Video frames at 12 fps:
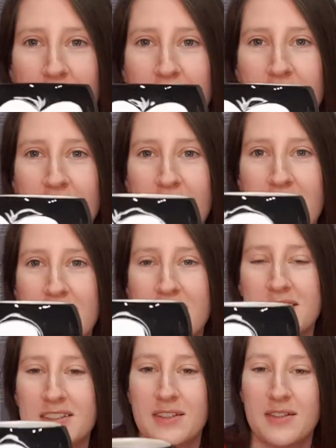
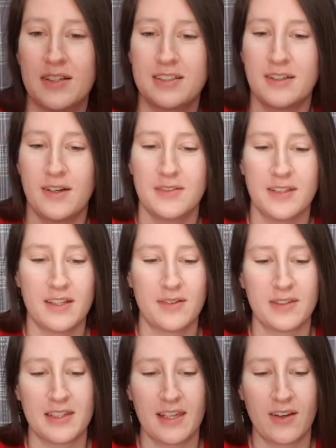So I
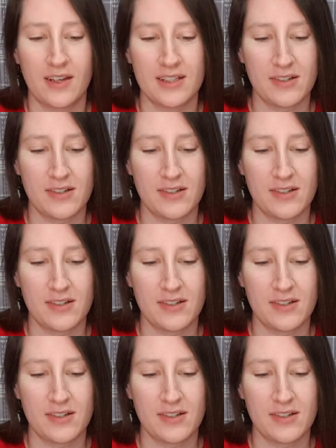don't think they got it